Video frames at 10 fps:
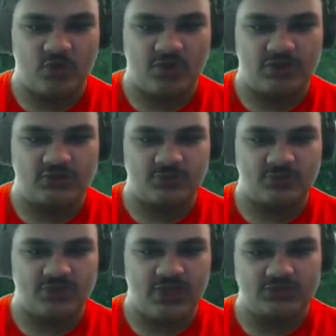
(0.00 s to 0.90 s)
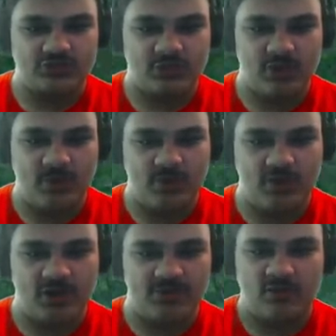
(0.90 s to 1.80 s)
100%. So many bone
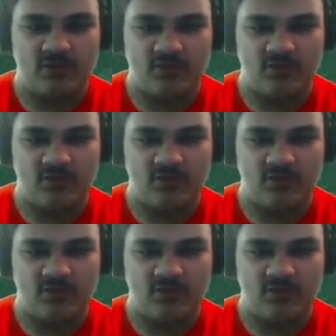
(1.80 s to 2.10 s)
enemies, eh?